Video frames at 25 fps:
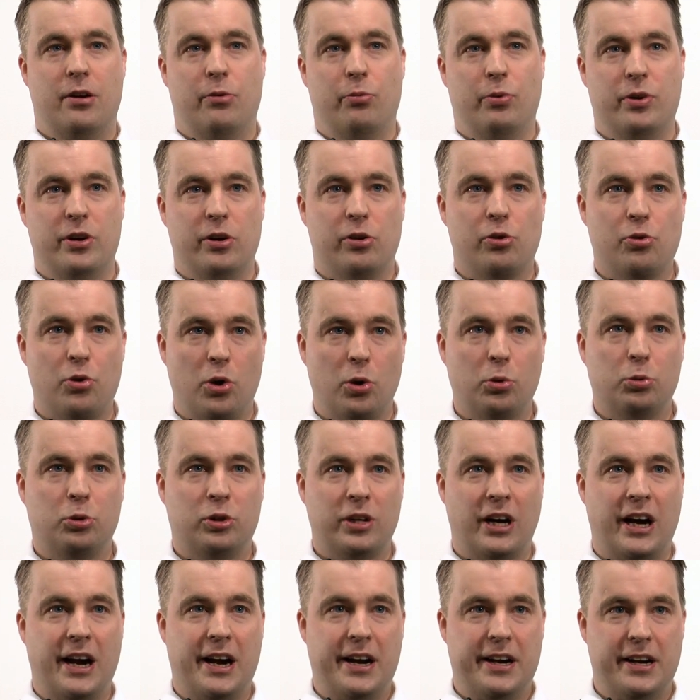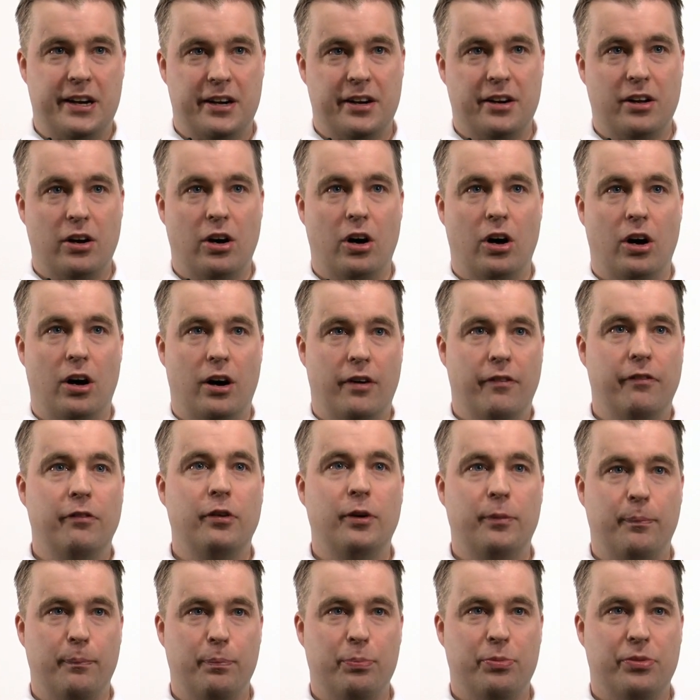when you grow tired of
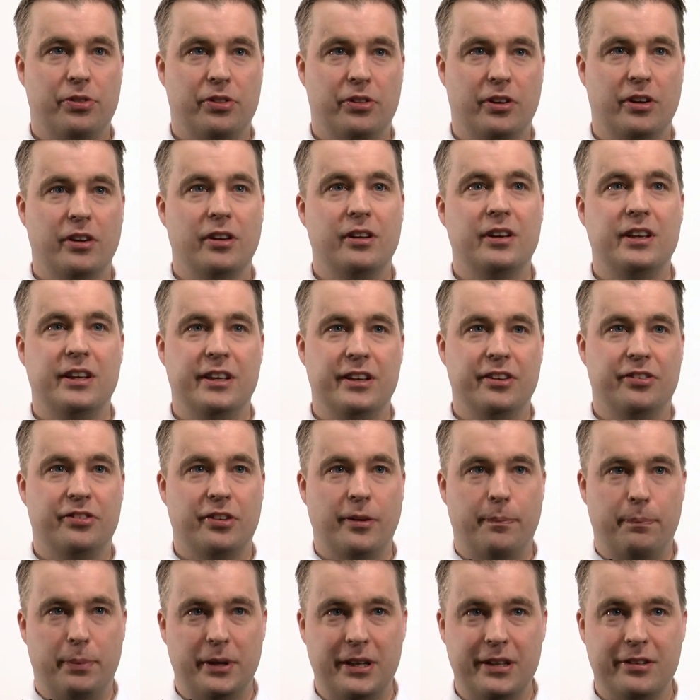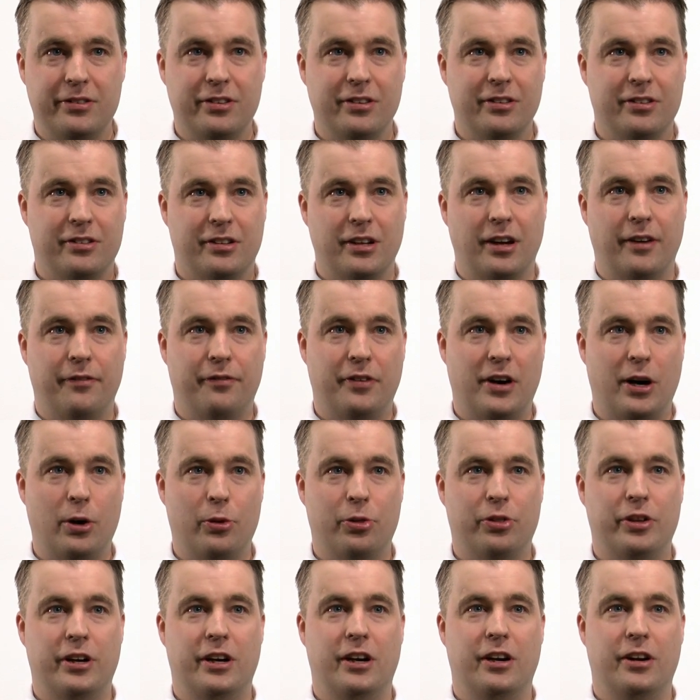the easy peasy stuff
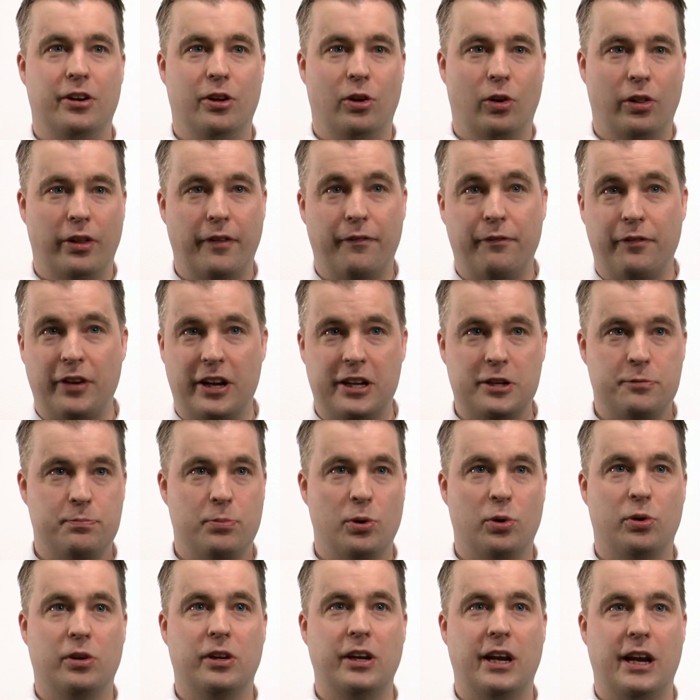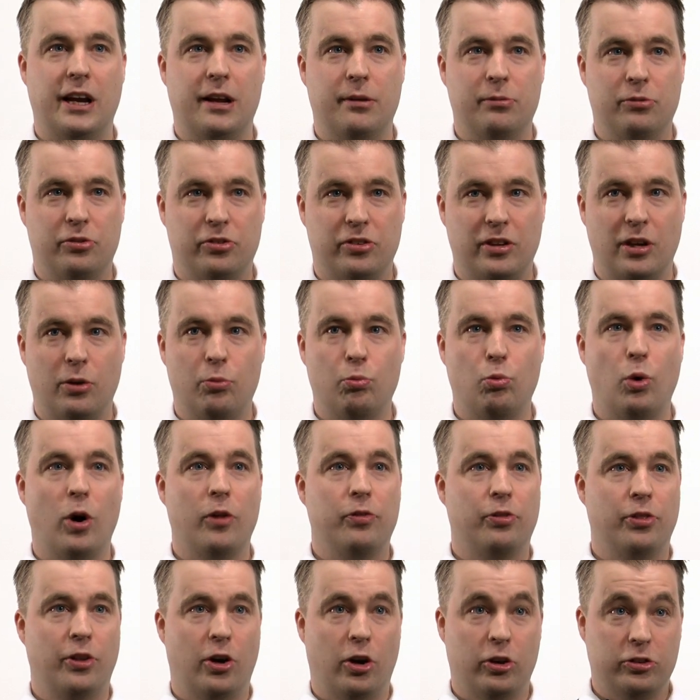out there and all the Facebook games and
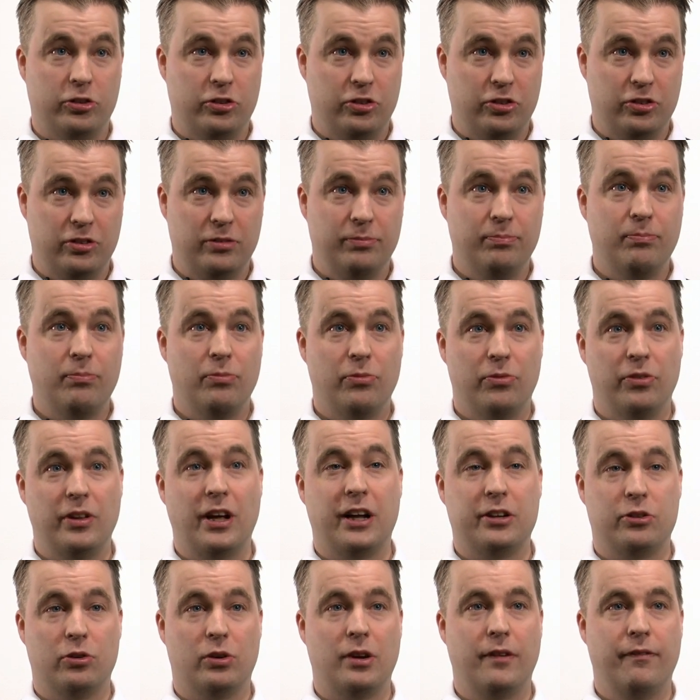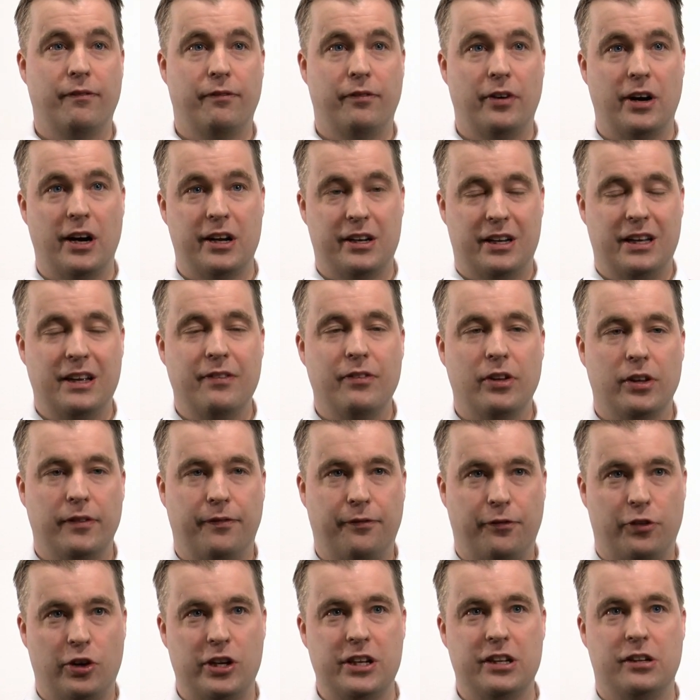whatnots that you can find. Even the
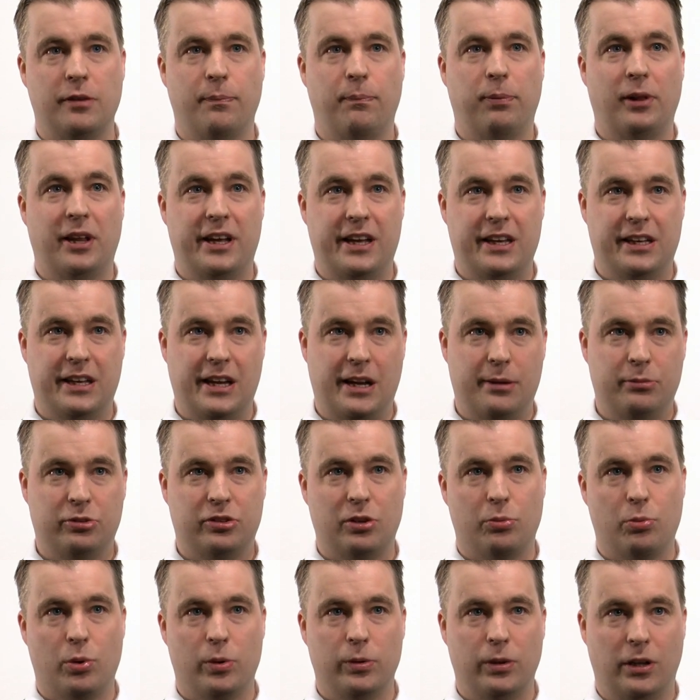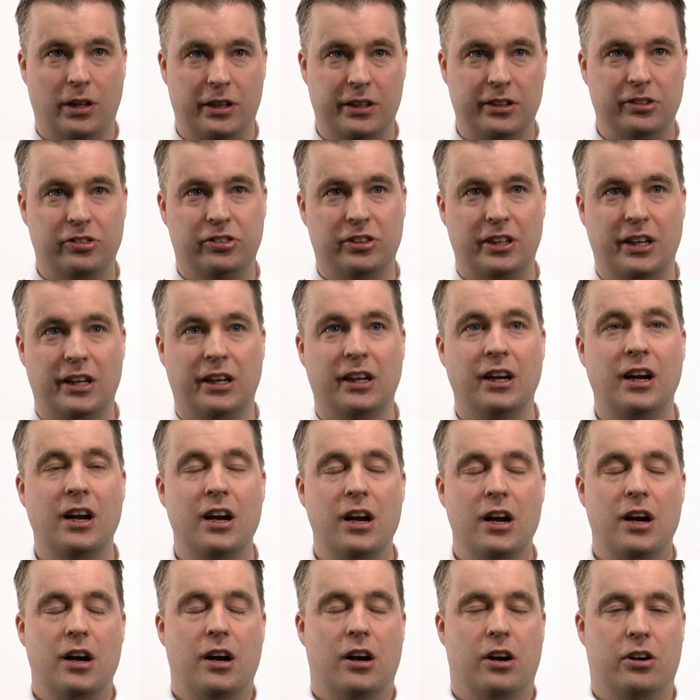free-to-play games that we're releasing
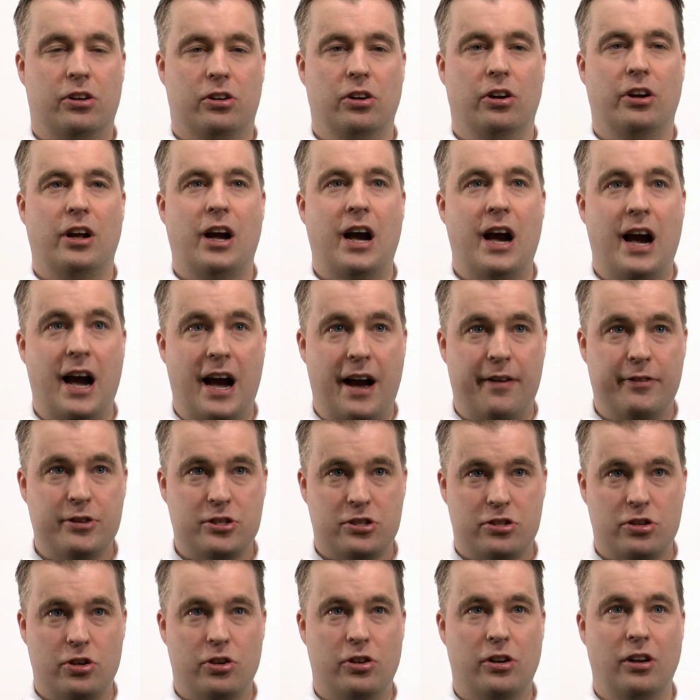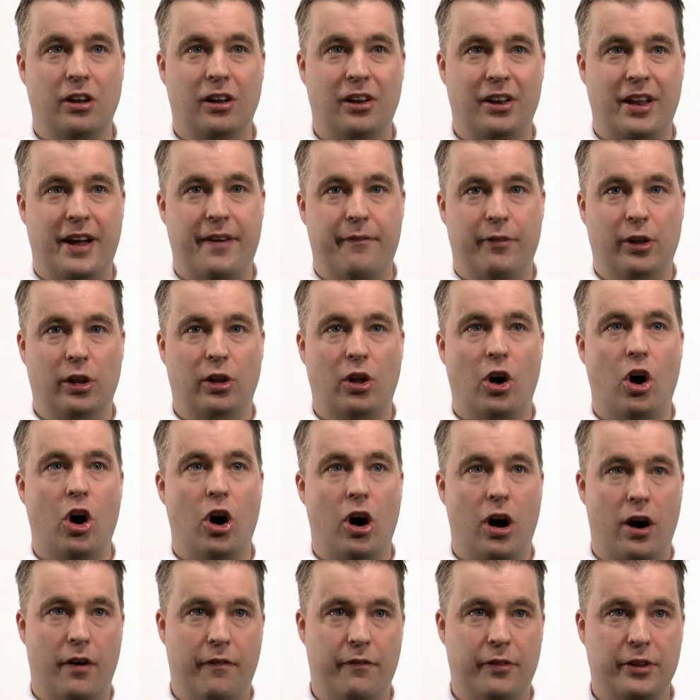are going to have a certain level
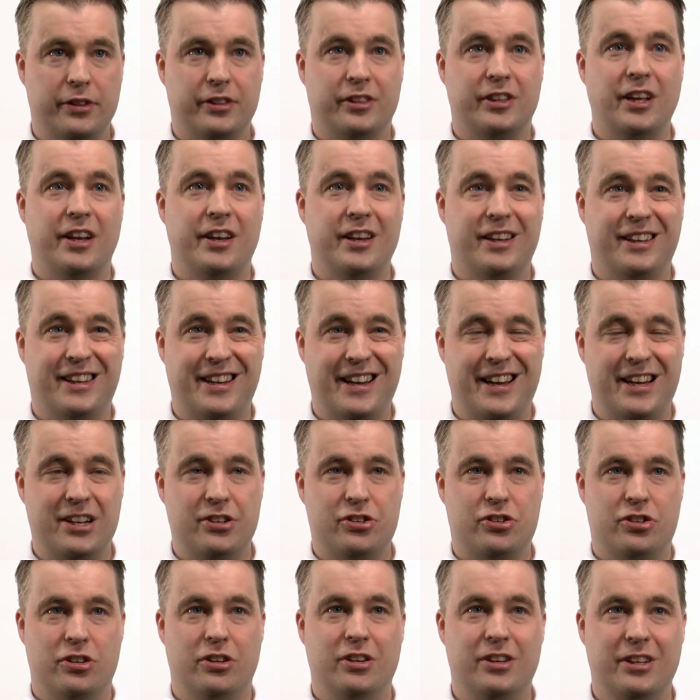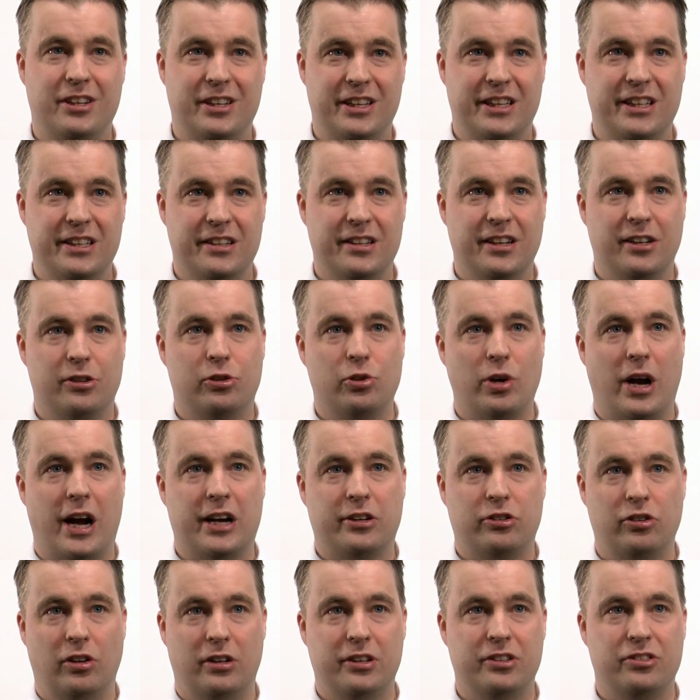of dedication needed to
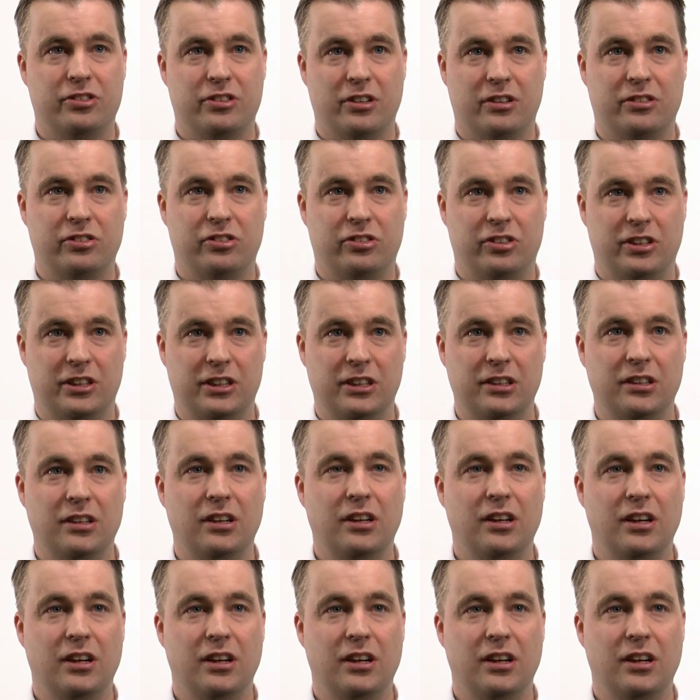actually succeed.